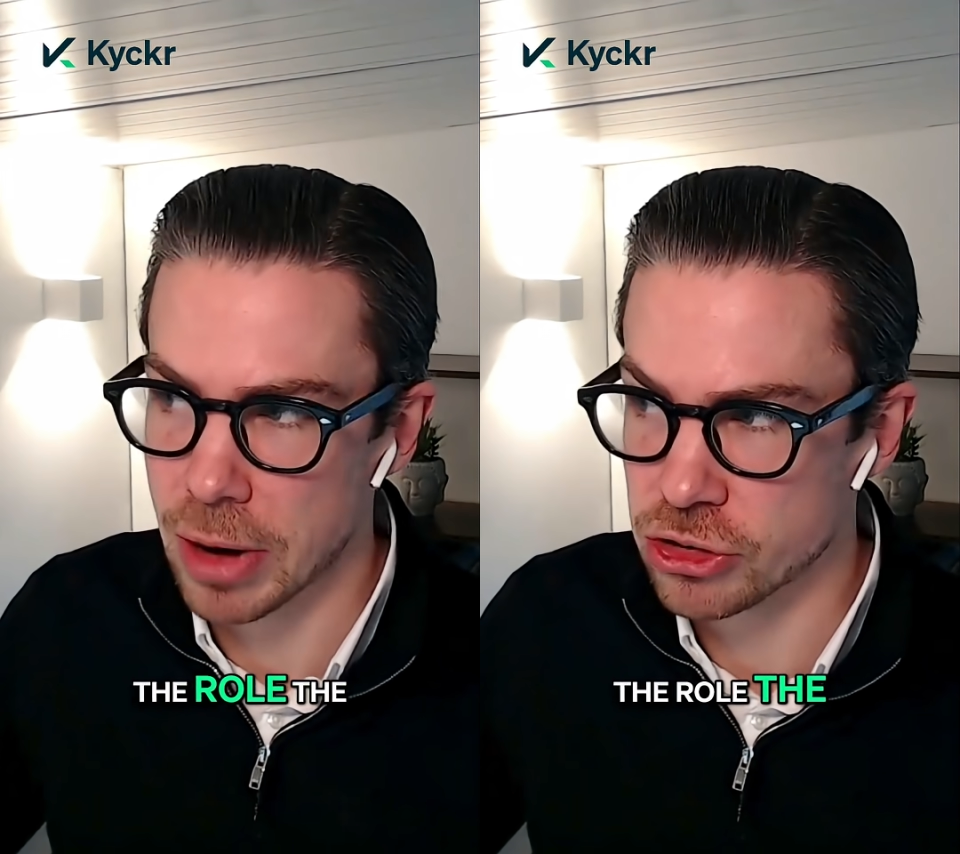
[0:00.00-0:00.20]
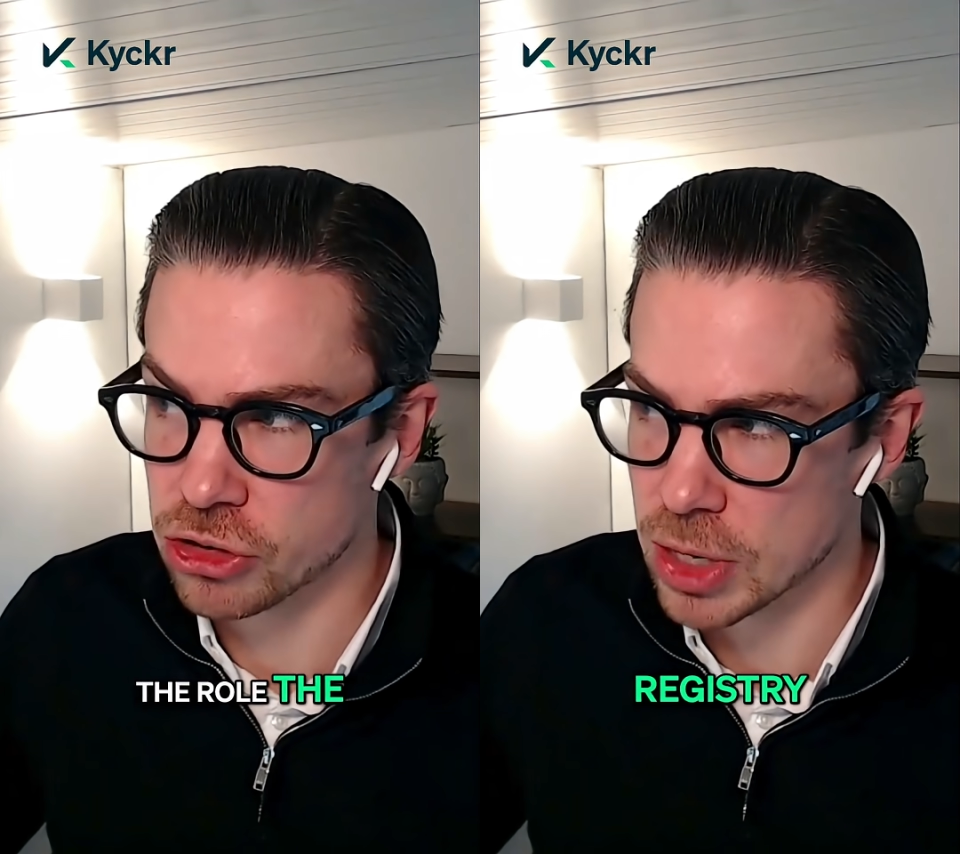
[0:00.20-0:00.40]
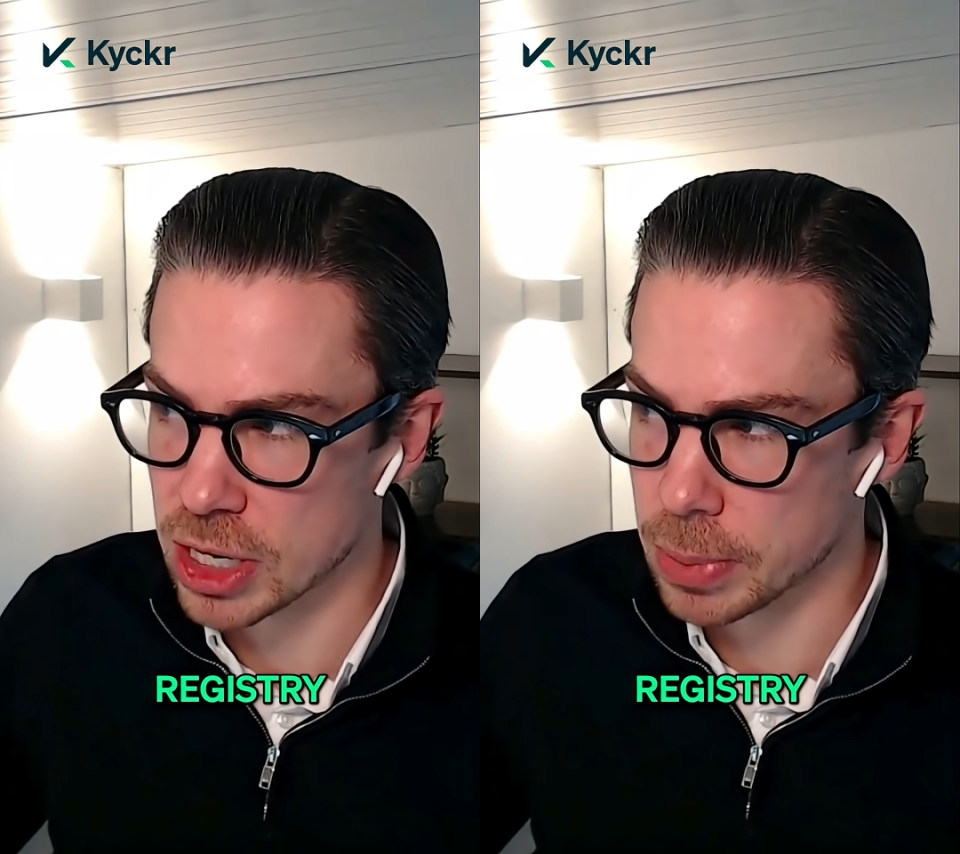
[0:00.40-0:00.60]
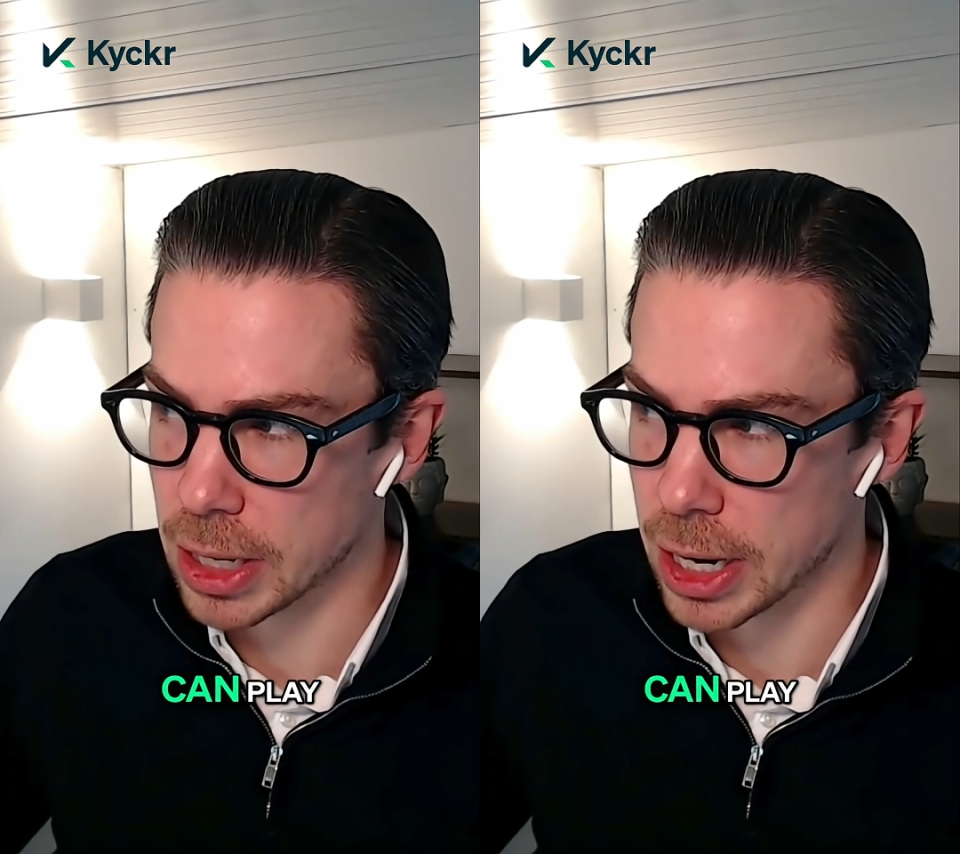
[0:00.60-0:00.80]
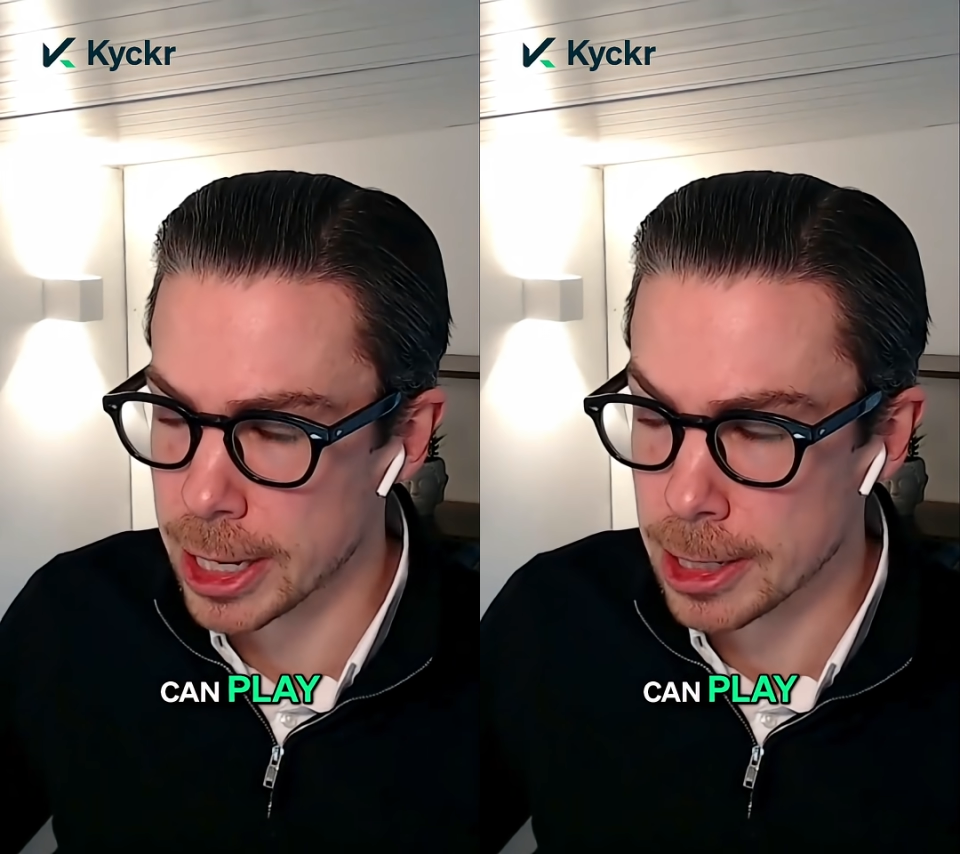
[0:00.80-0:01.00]
the registry
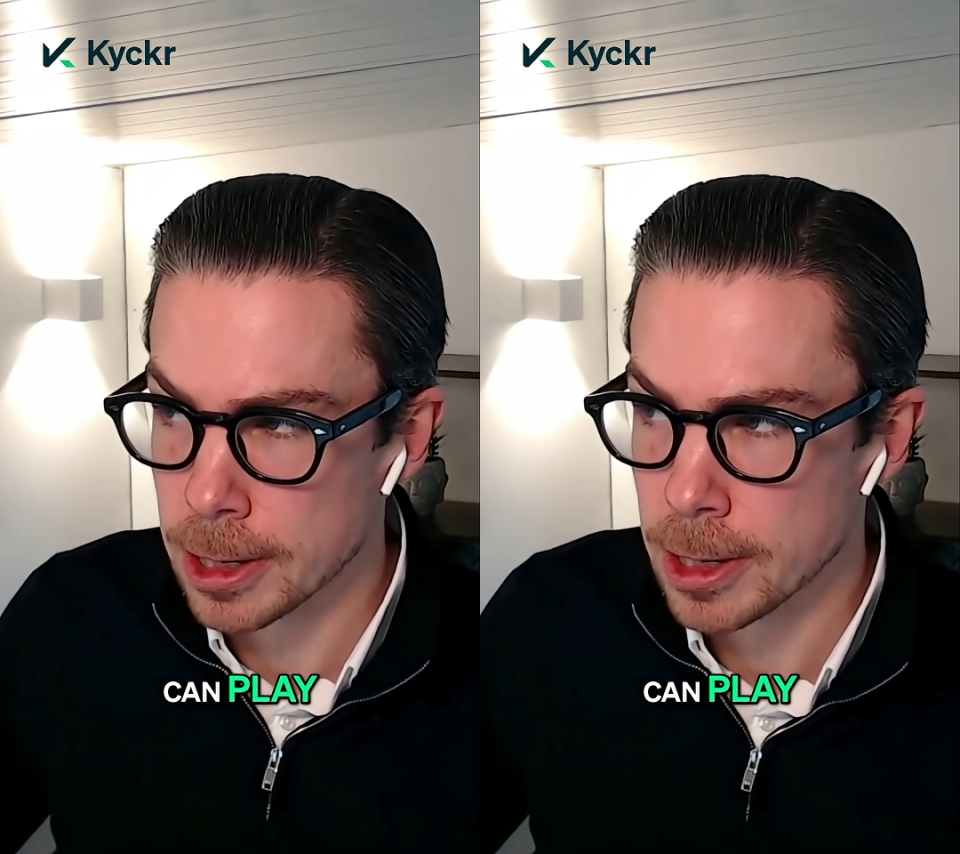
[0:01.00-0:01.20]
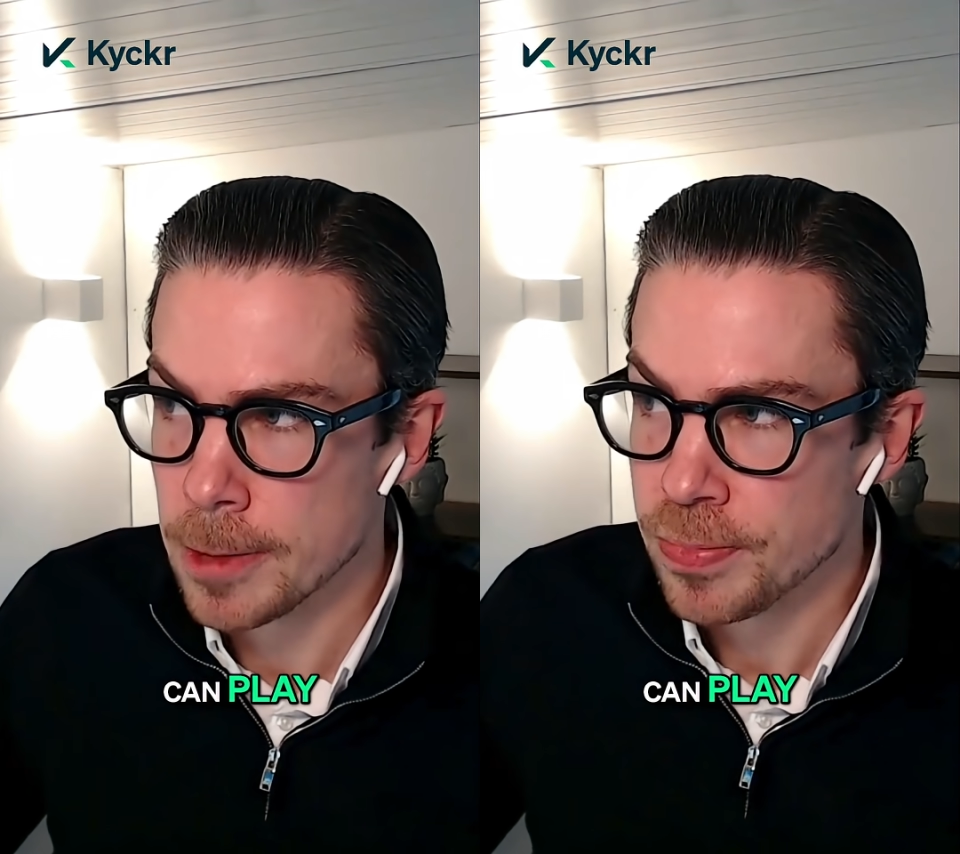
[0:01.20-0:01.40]
can play,